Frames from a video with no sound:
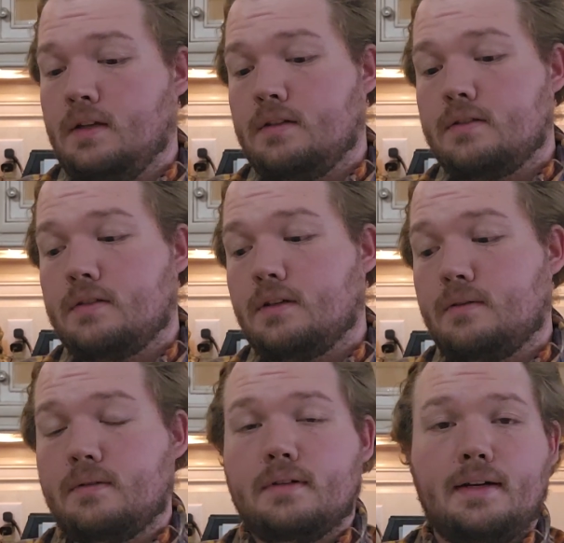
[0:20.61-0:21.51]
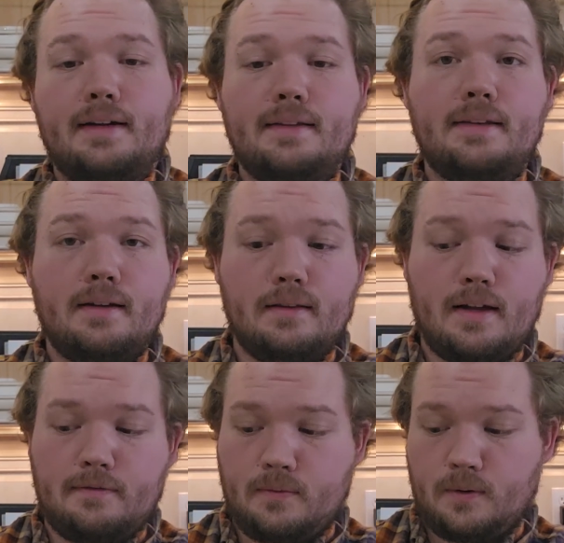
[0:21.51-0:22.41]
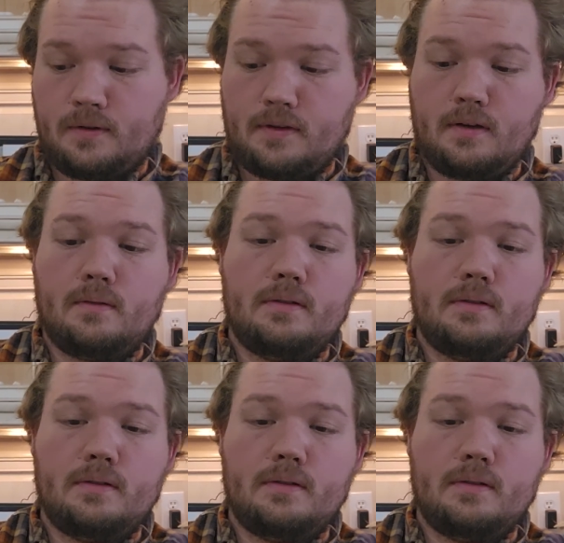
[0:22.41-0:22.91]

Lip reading: So you get a lot for it, though.